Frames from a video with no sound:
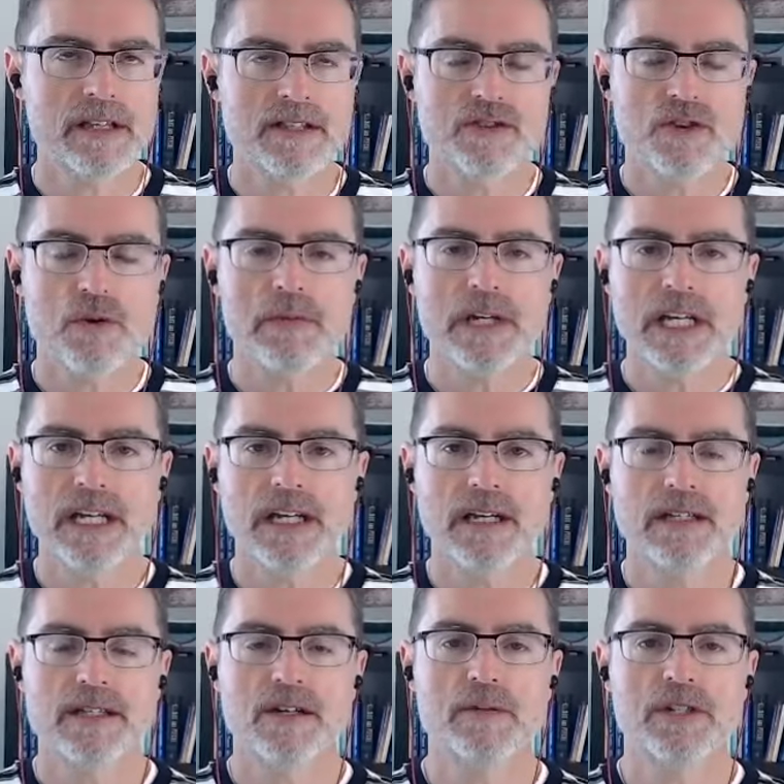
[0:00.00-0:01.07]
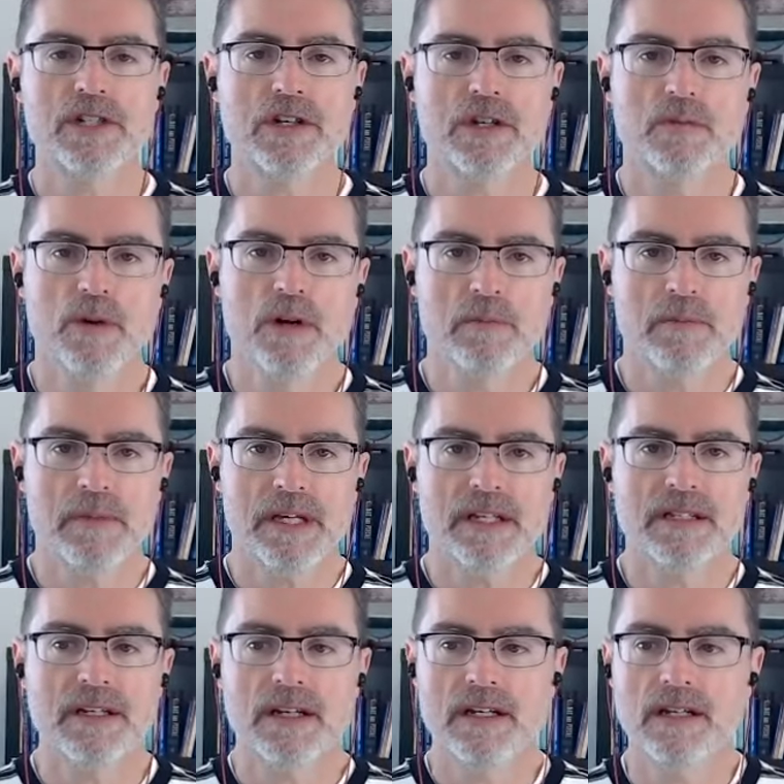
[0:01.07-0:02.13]
And so much good work being
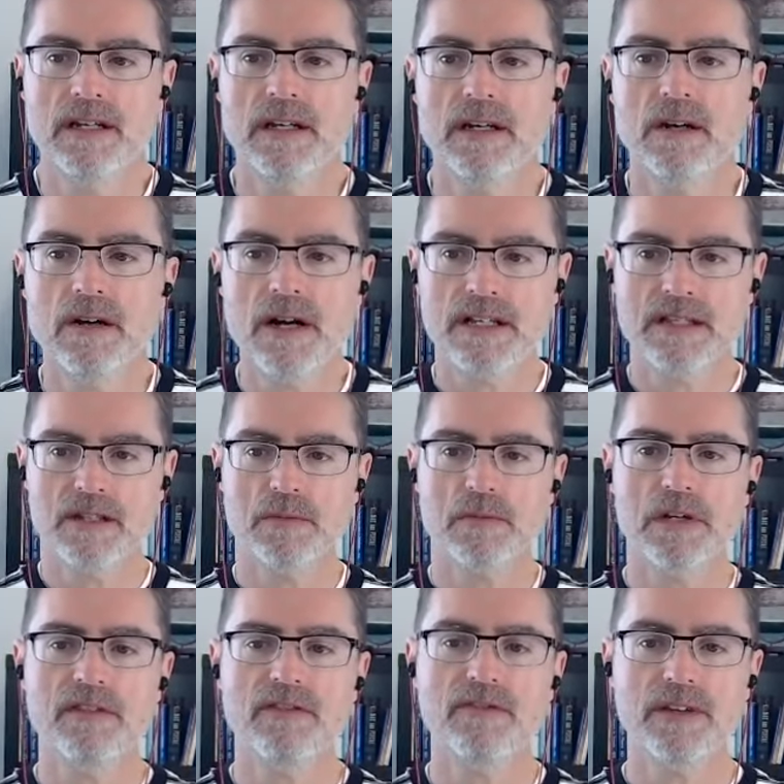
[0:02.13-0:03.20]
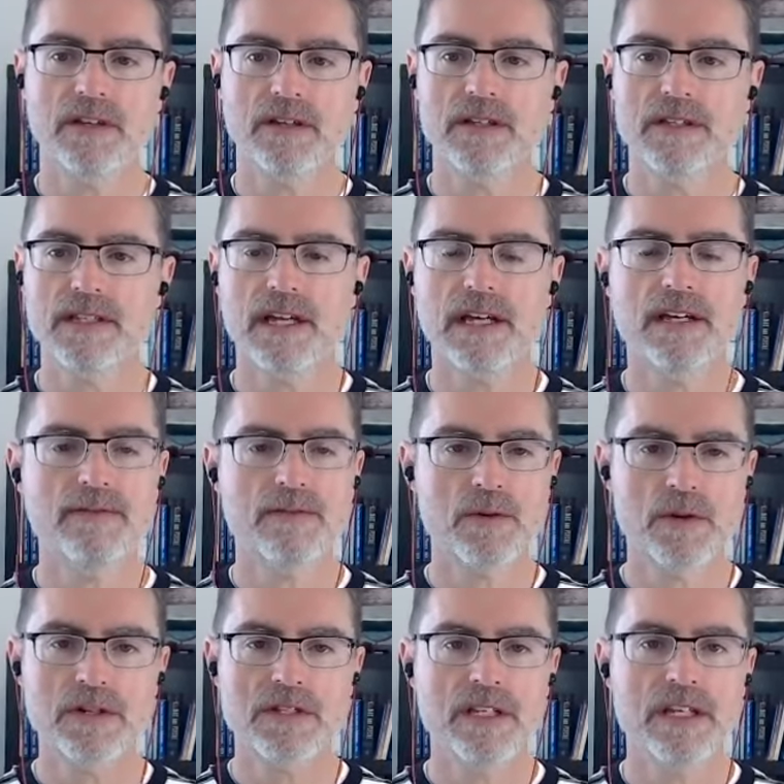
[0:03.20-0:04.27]
done across so many fields. And of
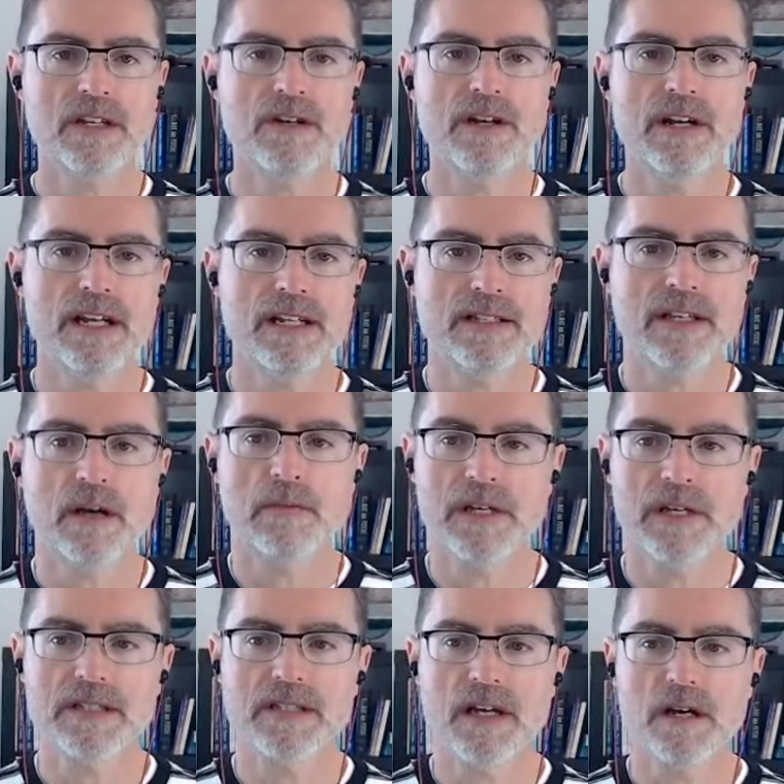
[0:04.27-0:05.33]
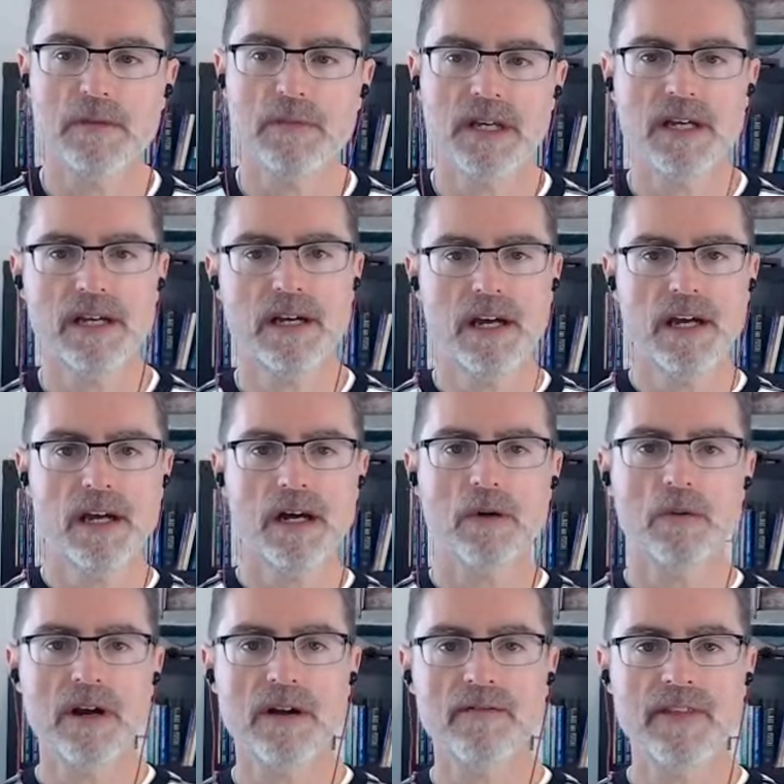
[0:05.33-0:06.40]
course, the internet is helping us all be
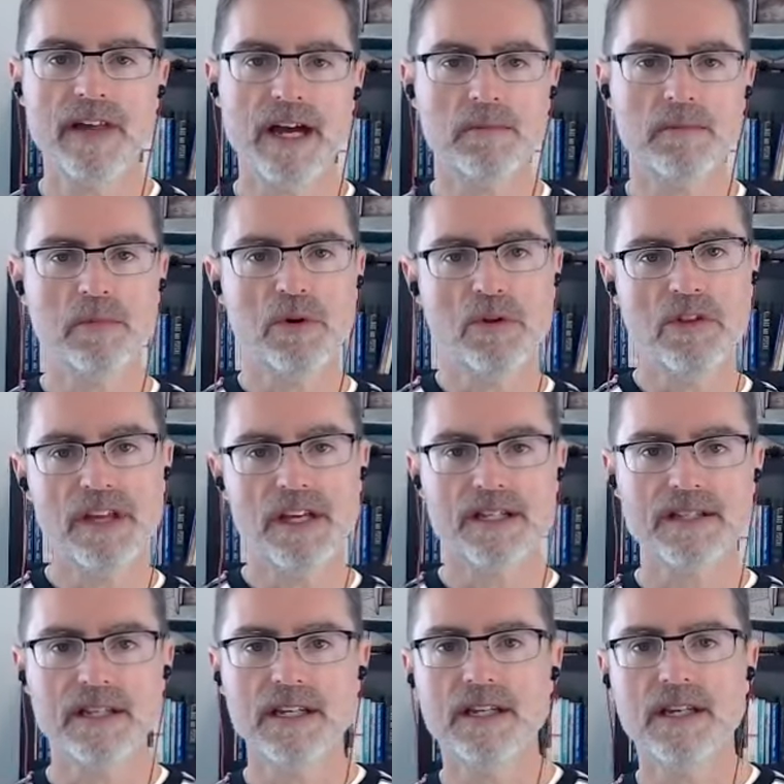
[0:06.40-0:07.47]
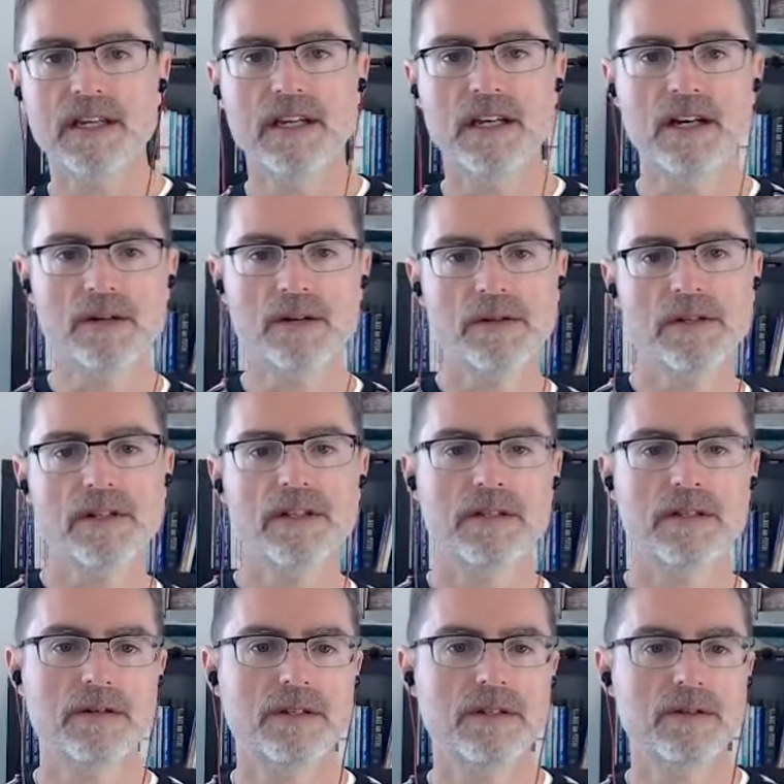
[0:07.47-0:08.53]
aware of that and pull things in, you know,
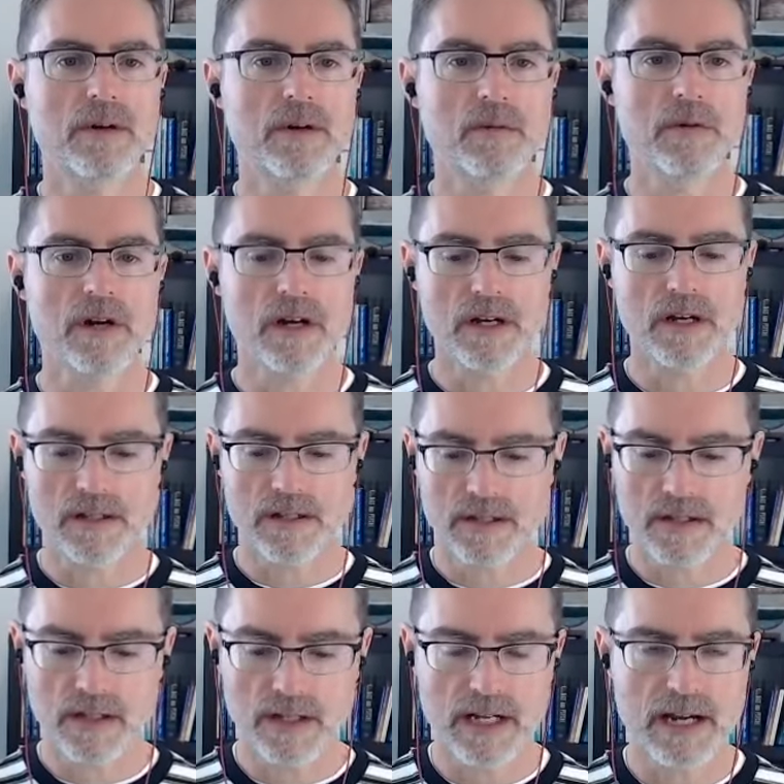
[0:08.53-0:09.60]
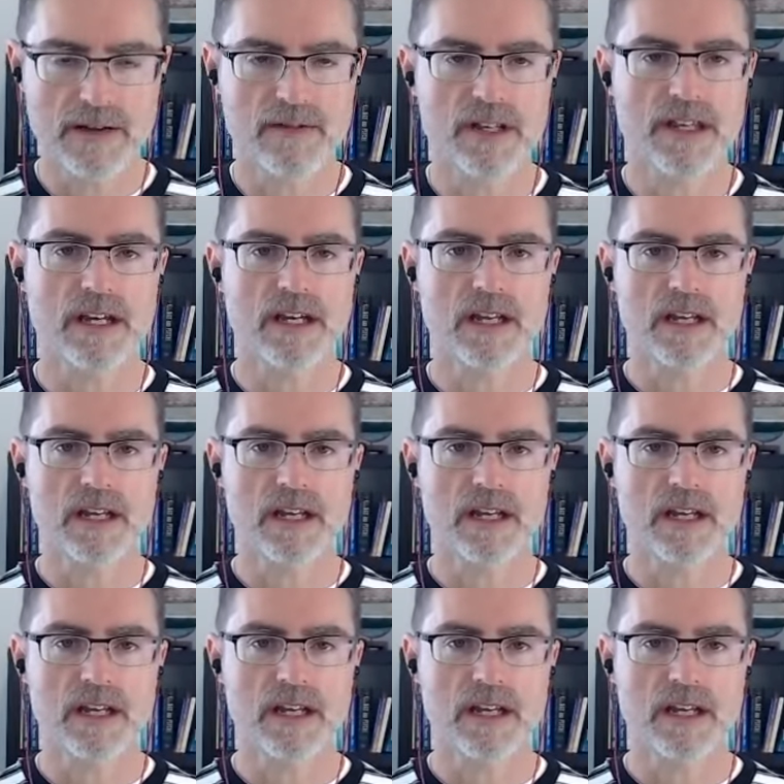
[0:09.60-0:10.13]
to our work so that everything